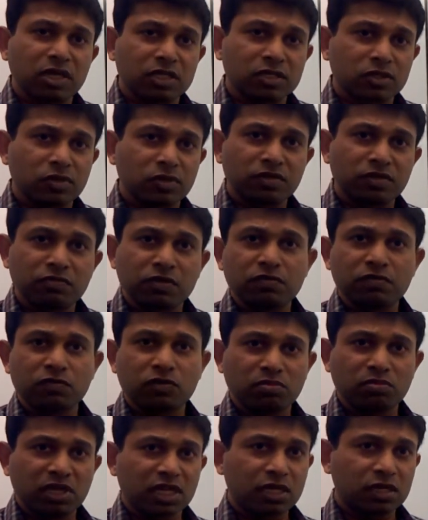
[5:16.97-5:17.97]
So even if you
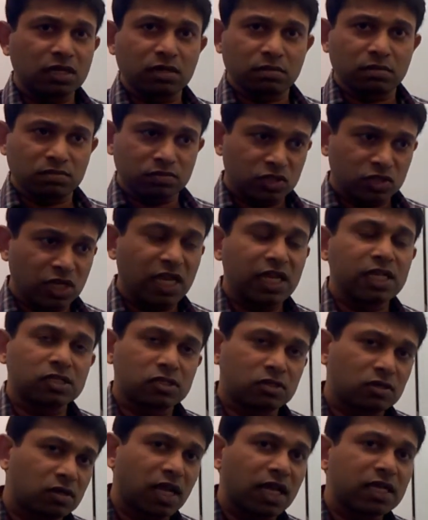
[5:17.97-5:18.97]
make a change
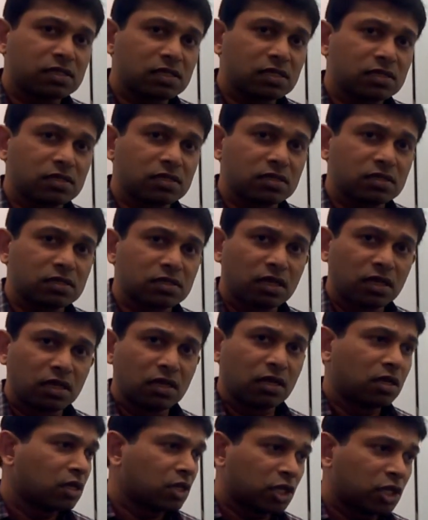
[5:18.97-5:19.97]
to licenses,
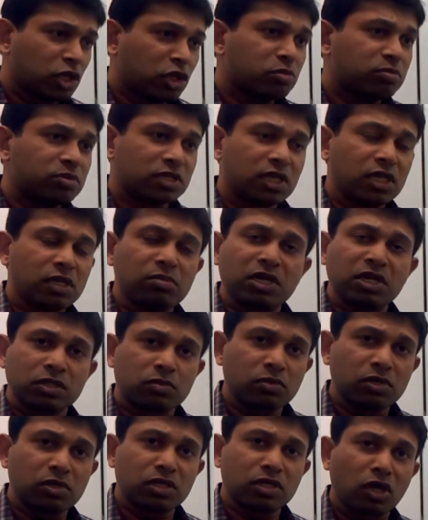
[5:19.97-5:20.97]
cube schemas
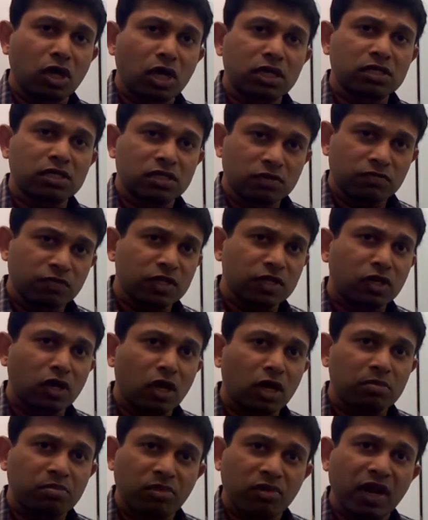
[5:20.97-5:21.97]
will
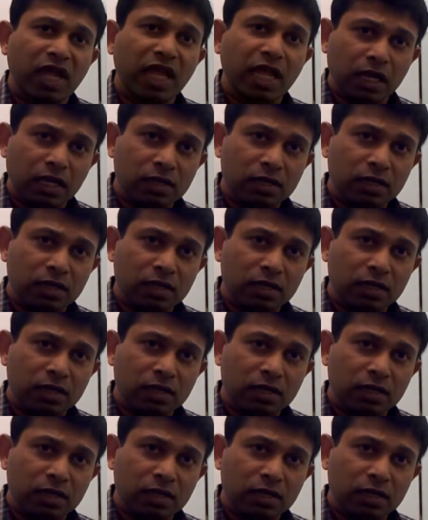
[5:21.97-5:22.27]
not break.